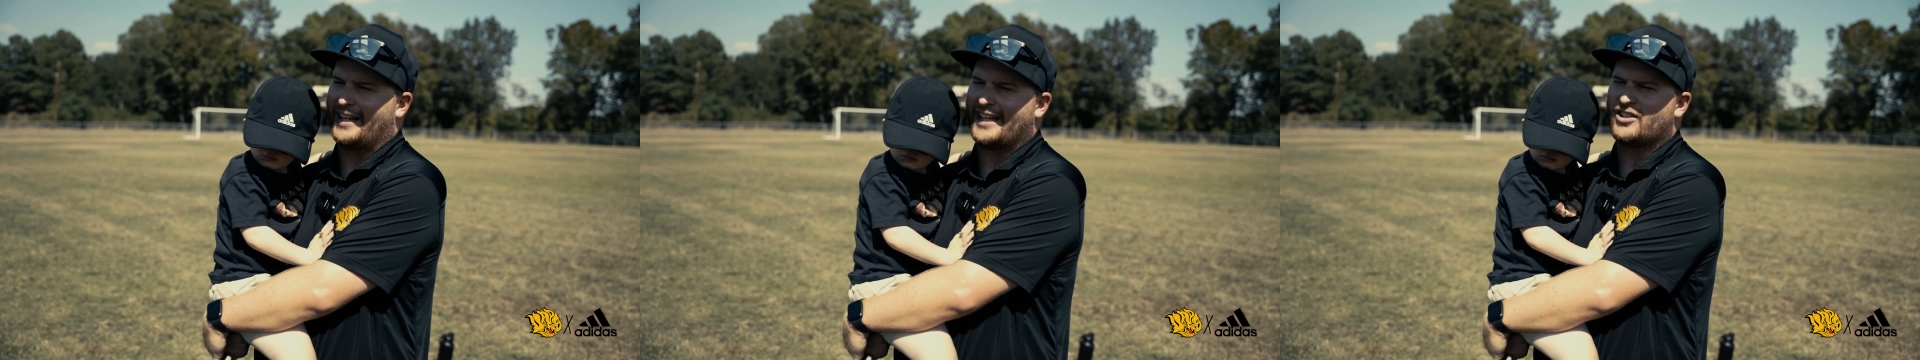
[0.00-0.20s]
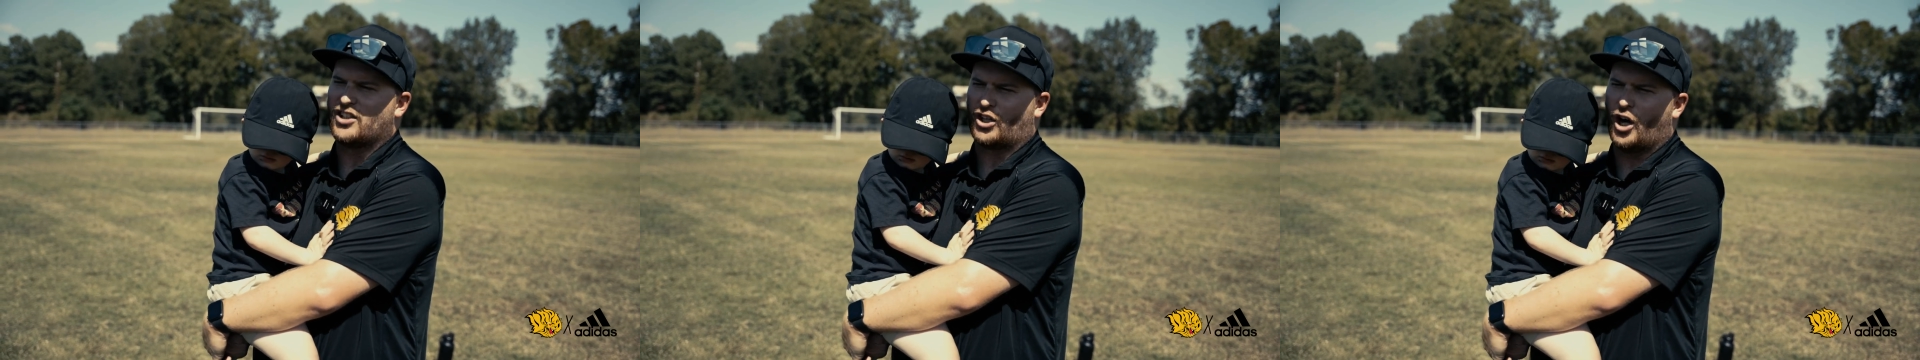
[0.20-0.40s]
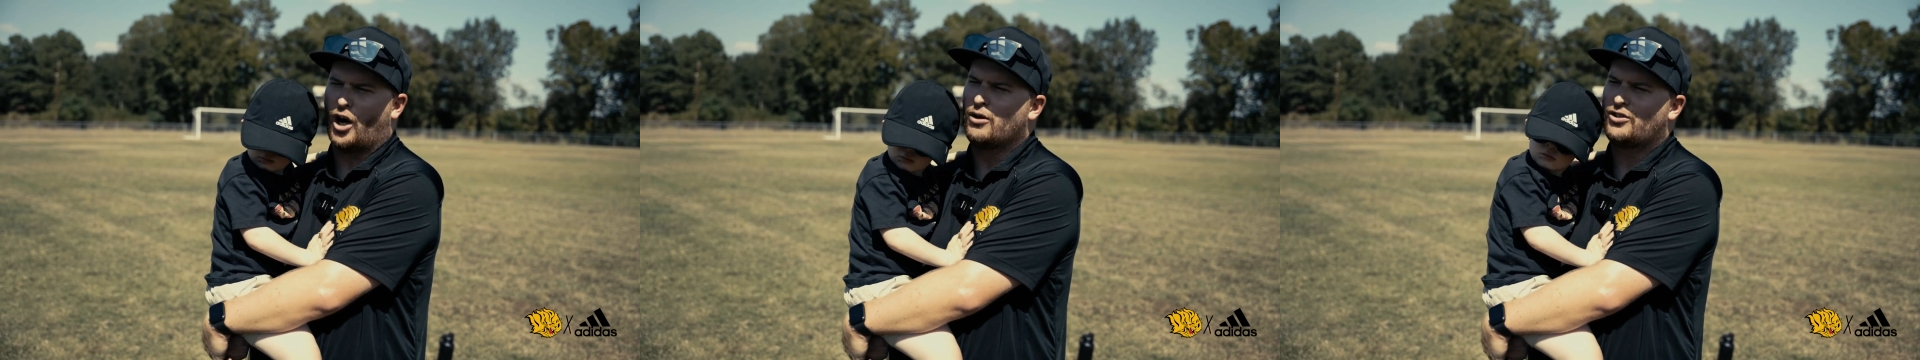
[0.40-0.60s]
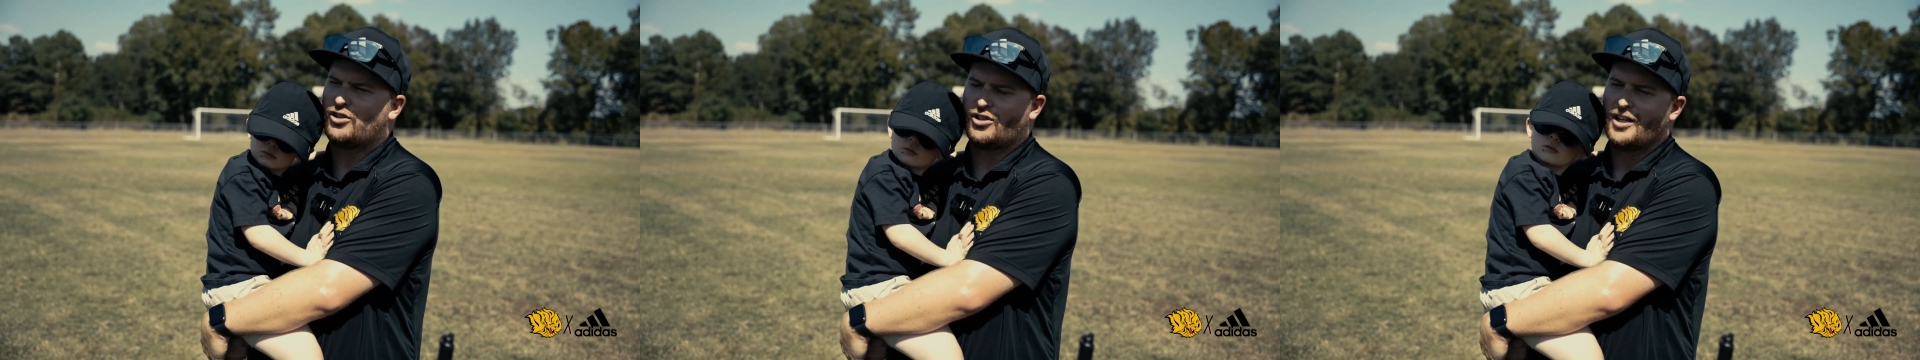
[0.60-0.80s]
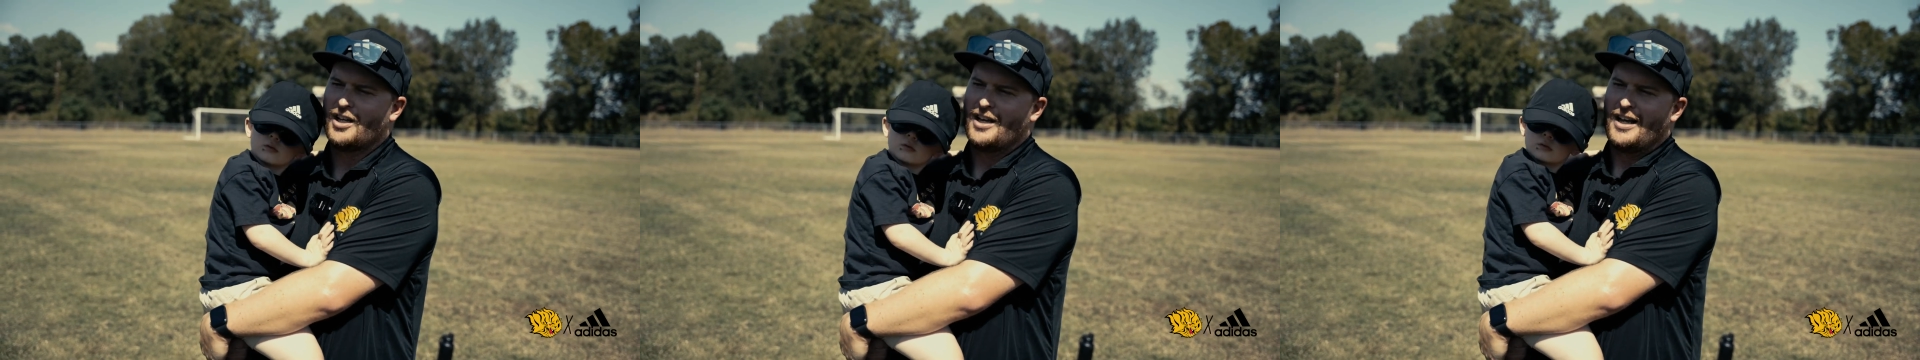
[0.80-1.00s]
Like, as a
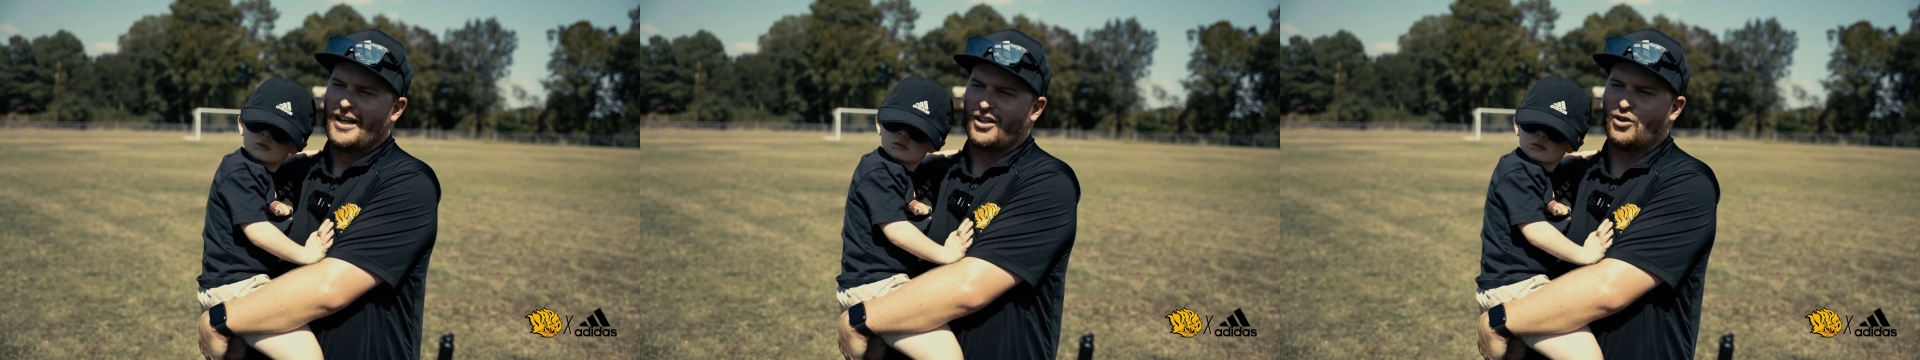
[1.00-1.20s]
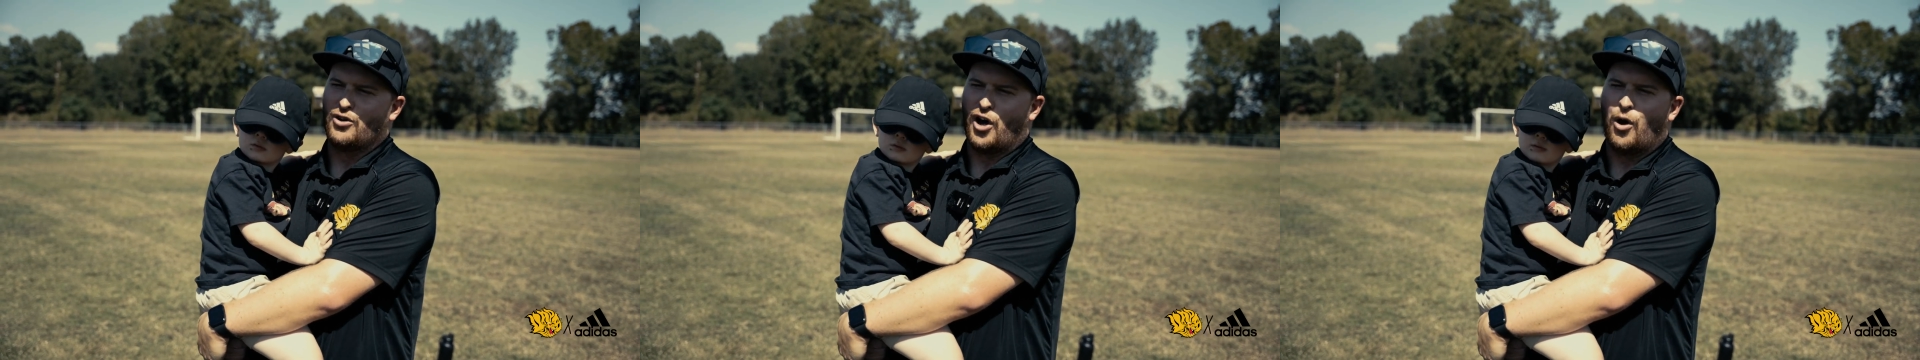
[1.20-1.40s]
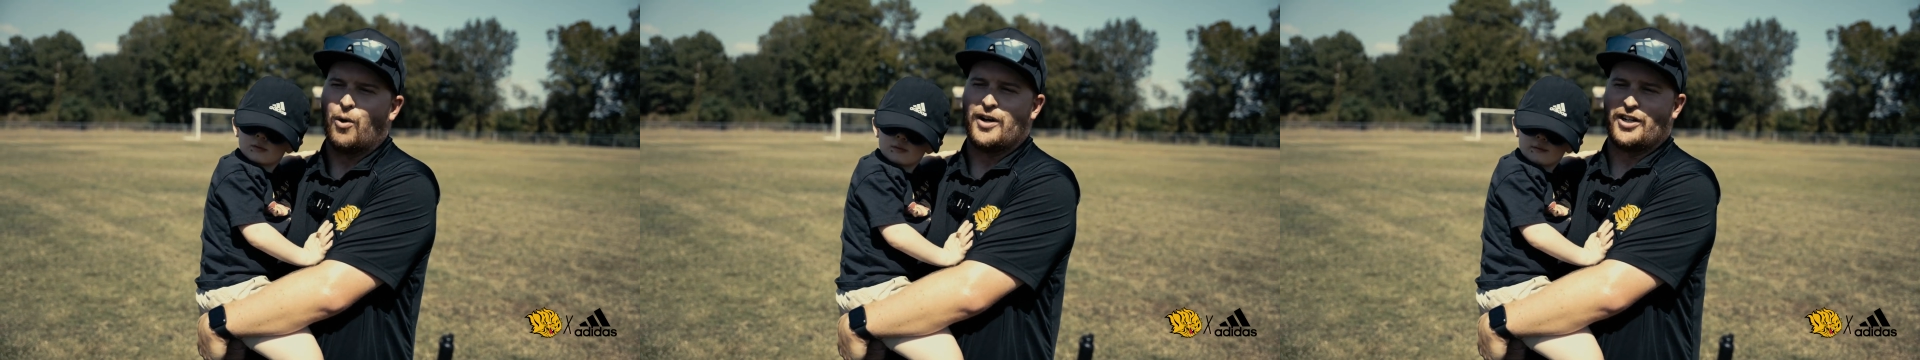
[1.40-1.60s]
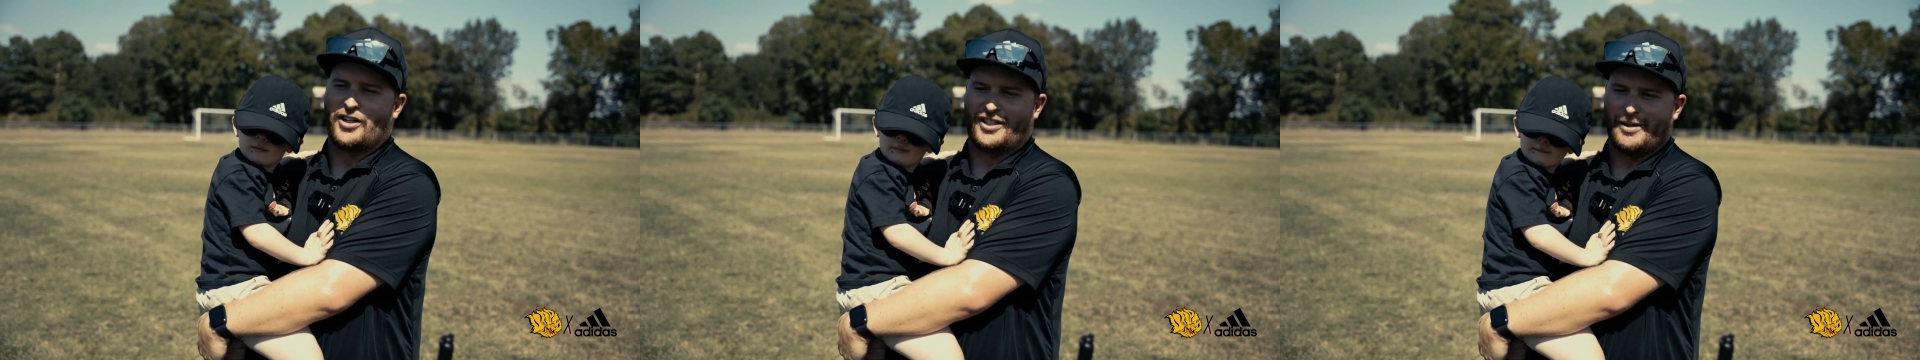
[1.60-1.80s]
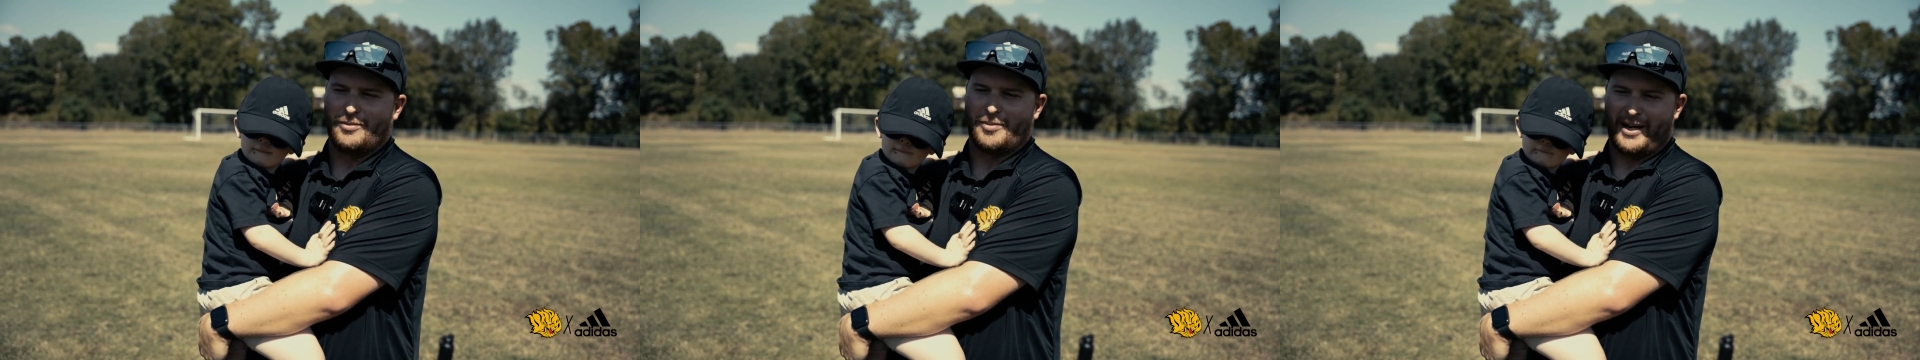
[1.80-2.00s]
coach, you know when your
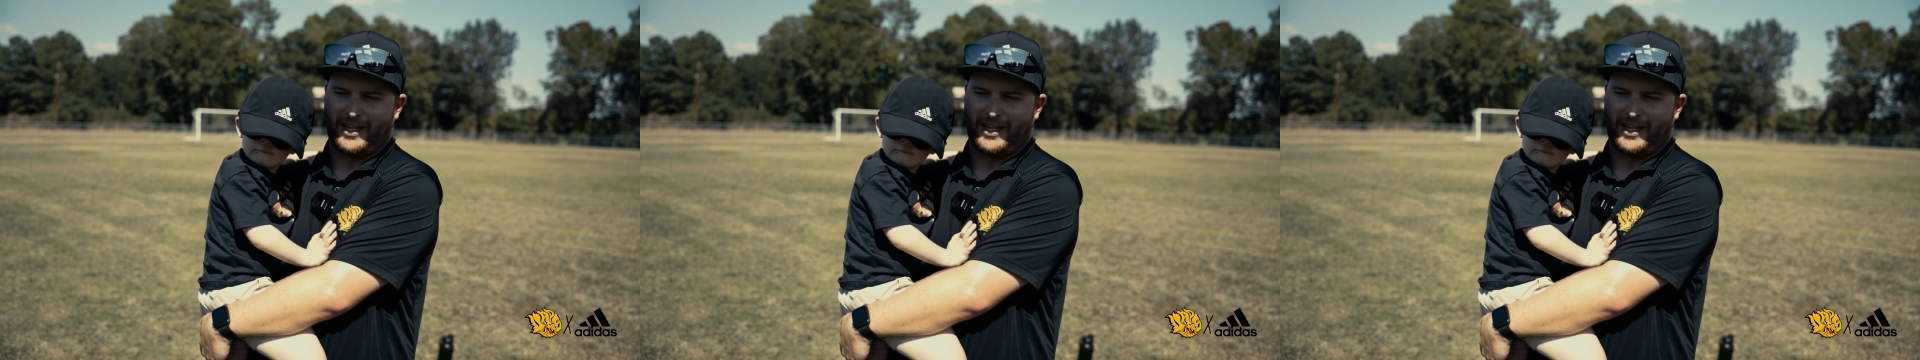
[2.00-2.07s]
team's